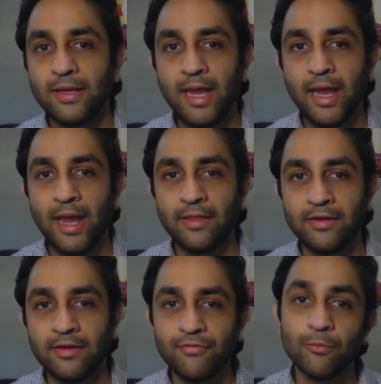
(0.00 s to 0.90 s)
and the
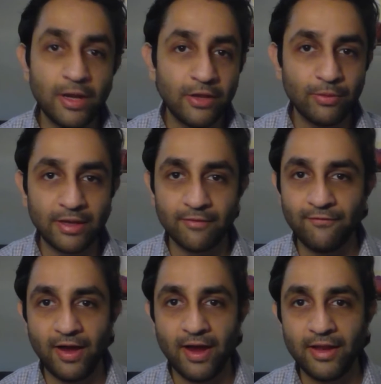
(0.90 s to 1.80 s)
different ways we can
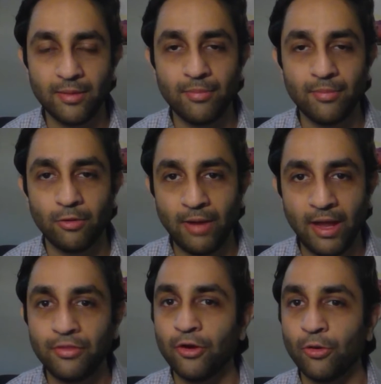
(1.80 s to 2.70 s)
find them
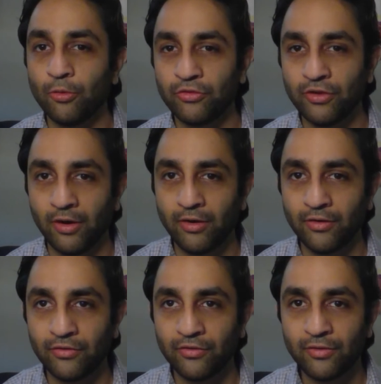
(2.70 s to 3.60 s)
around their host
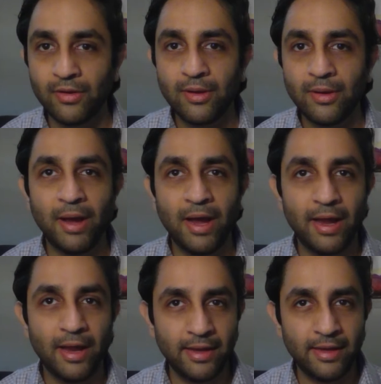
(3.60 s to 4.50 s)
stars
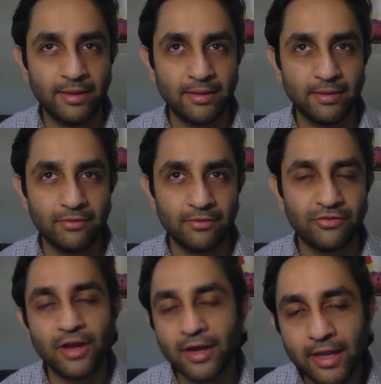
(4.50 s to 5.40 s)
by
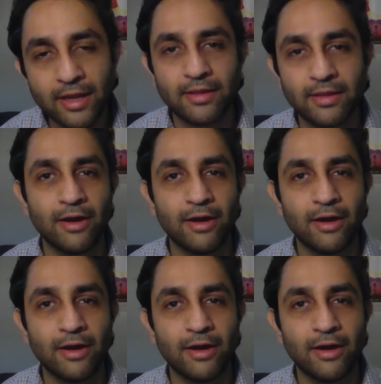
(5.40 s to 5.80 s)
studying their